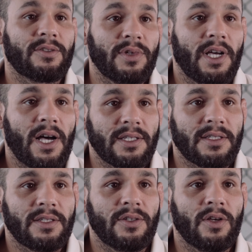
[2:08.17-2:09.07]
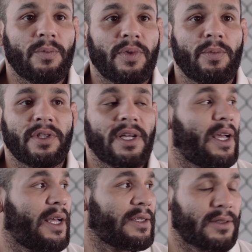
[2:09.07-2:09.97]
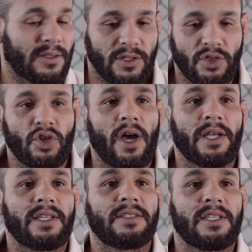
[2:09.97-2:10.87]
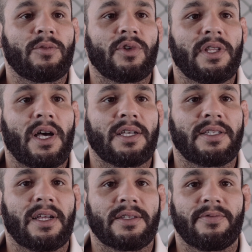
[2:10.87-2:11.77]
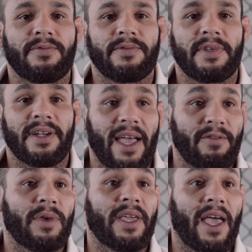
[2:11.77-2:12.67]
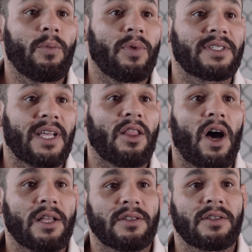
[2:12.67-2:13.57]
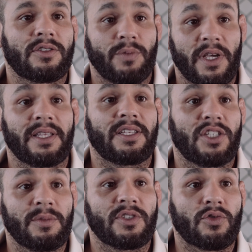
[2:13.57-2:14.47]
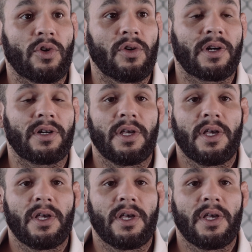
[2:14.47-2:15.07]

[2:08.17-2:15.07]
with us. You know, people that join the team with us that they have been help us a lot to make the team stronger.